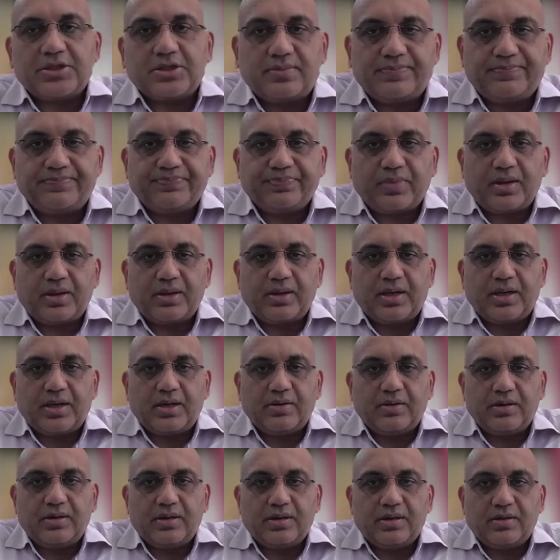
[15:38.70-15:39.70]
that
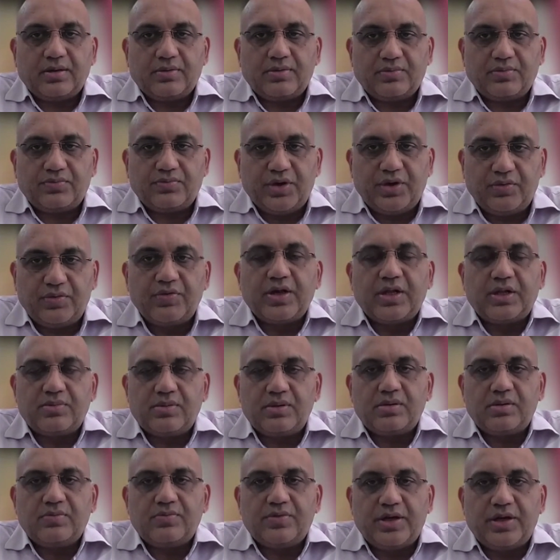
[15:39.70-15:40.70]
we'll
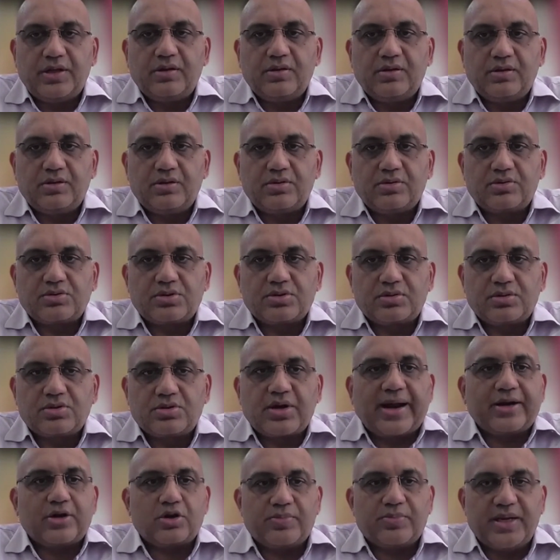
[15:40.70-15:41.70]
try to be
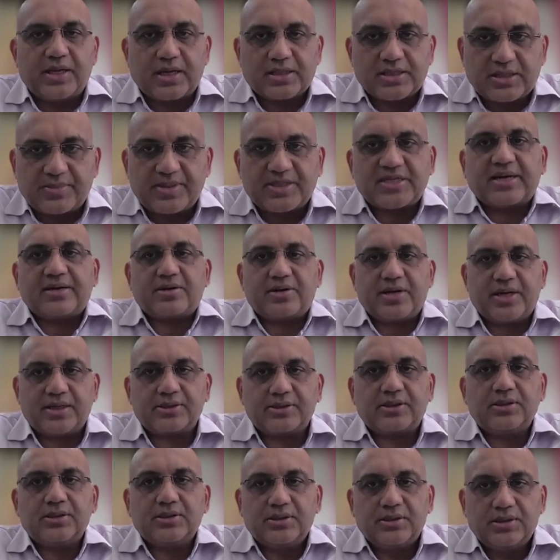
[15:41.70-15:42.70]
customer centric
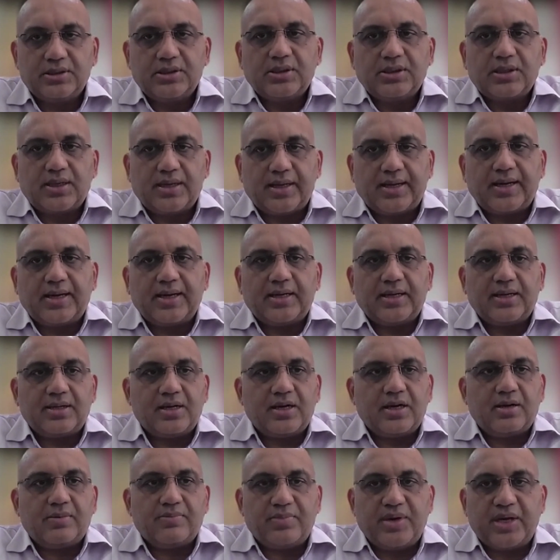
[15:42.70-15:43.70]
and
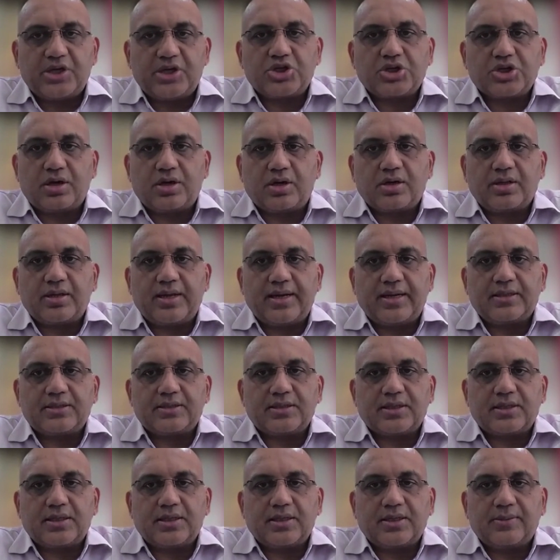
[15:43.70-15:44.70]
make sure that
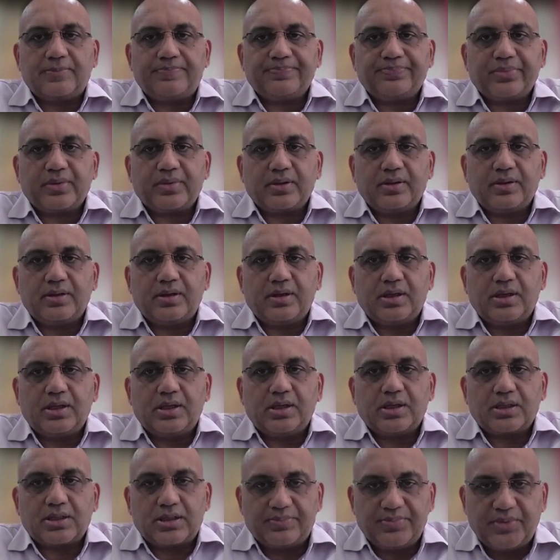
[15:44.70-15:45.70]

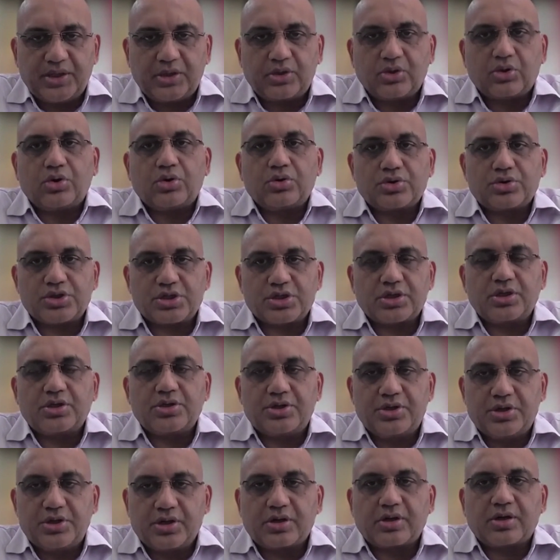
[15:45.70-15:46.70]
company grows
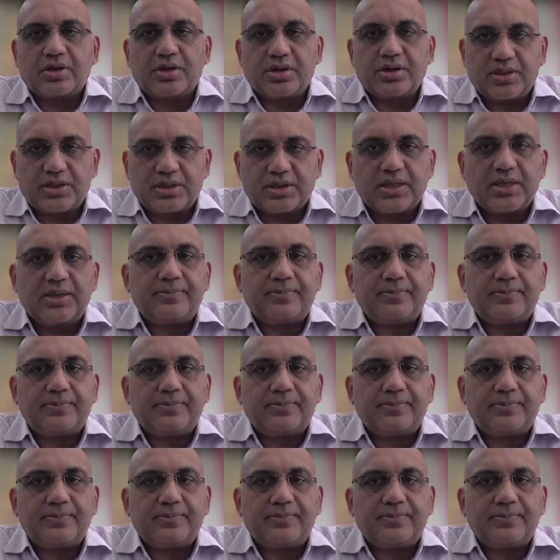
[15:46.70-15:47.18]
year on year.